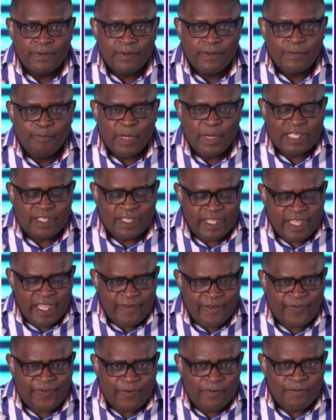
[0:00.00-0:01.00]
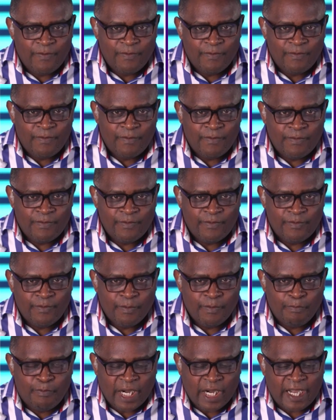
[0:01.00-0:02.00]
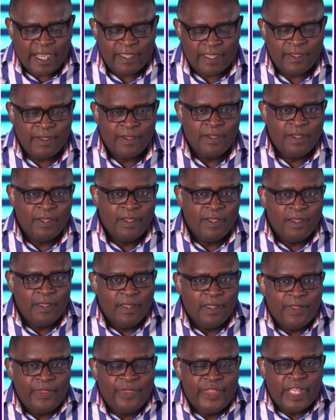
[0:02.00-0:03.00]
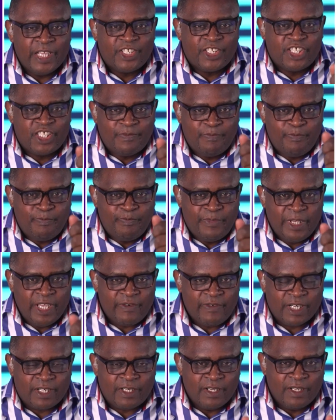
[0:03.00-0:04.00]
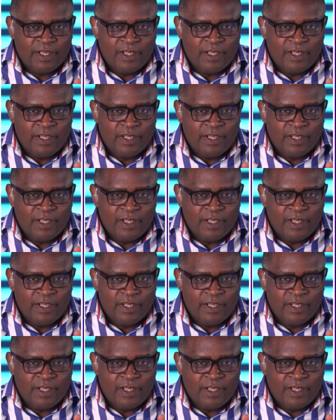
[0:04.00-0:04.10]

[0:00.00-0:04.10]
But if by the Spirit